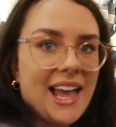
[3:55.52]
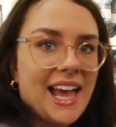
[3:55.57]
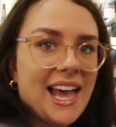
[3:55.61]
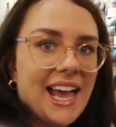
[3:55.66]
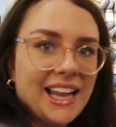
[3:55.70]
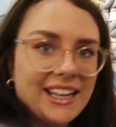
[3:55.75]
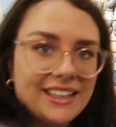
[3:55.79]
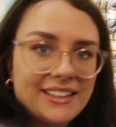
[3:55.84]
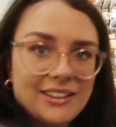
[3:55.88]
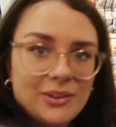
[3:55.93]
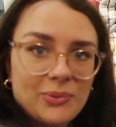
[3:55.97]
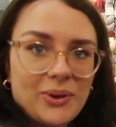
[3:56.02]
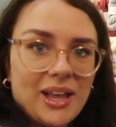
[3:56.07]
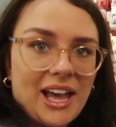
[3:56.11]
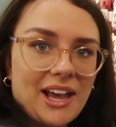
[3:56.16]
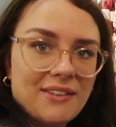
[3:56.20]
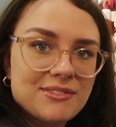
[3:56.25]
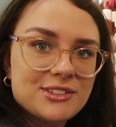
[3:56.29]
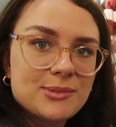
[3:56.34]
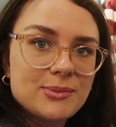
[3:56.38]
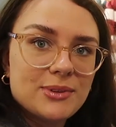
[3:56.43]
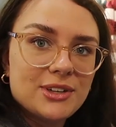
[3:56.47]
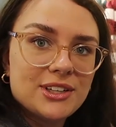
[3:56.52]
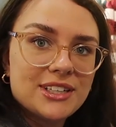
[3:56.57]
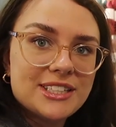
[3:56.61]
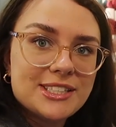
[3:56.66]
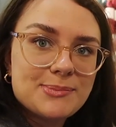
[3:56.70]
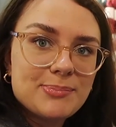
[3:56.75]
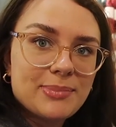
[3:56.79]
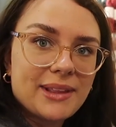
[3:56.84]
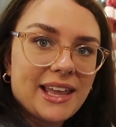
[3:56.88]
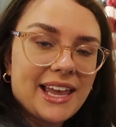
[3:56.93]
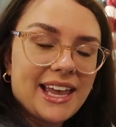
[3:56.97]
And we have some on
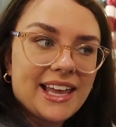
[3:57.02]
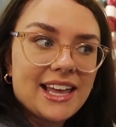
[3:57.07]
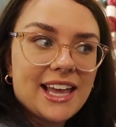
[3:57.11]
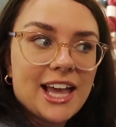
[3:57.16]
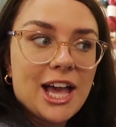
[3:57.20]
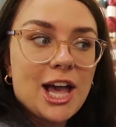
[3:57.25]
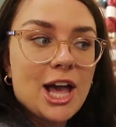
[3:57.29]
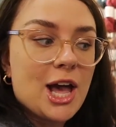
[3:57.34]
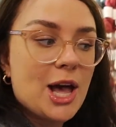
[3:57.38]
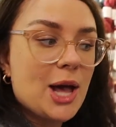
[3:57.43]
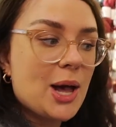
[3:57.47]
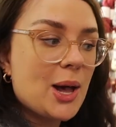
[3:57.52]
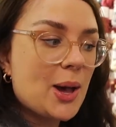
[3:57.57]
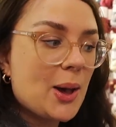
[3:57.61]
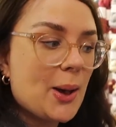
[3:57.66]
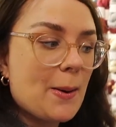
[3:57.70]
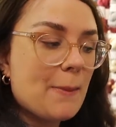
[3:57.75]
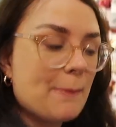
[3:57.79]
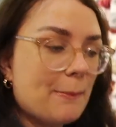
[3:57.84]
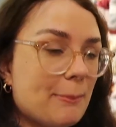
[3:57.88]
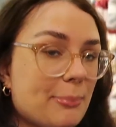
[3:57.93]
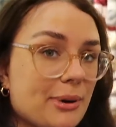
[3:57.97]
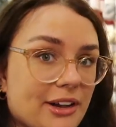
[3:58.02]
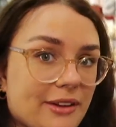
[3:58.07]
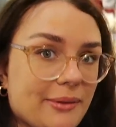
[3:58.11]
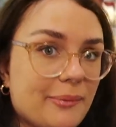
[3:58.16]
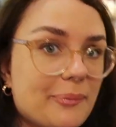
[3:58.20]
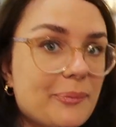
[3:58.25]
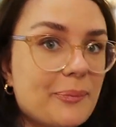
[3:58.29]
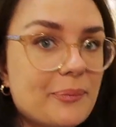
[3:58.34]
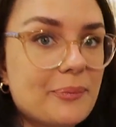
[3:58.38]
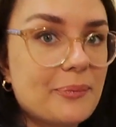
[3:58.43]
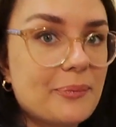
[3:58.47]
display, but